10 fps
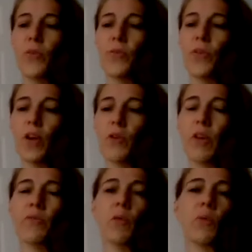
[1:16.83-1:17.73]
So
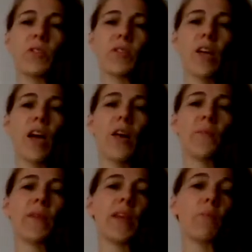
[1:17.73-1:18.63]
if it was
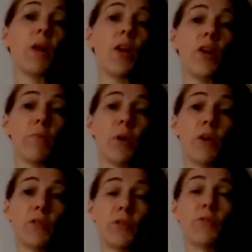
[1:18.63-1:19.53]
in the apply
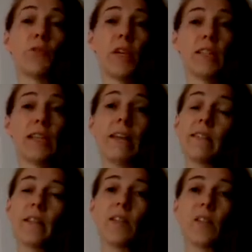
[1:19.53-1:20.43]
part of the phonics
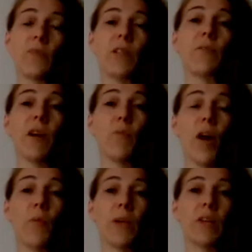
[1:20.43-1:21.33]
lesson, this fits very
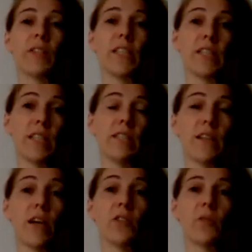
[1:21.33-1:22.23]
well because it
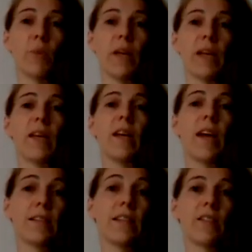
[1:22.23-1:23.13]
is going to be
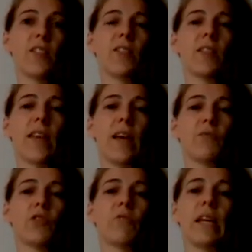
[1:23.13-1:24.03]
a sentence that they
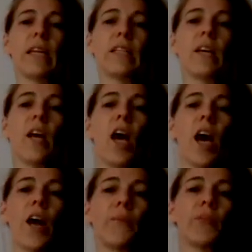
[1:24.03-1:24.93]
have to read.
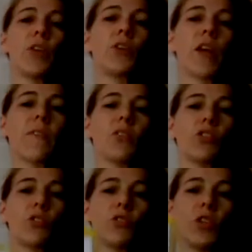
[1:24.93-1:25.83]
You get the
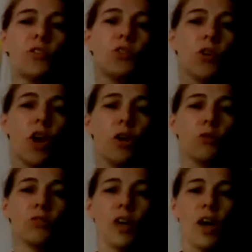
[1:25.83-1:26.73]
children to
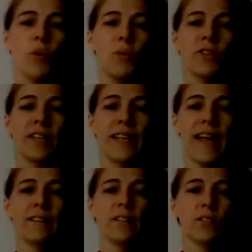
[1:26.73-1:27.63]
hold up what it
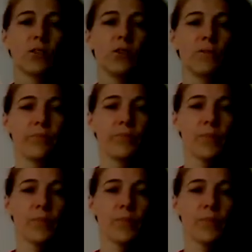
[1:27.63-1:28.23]
landed on,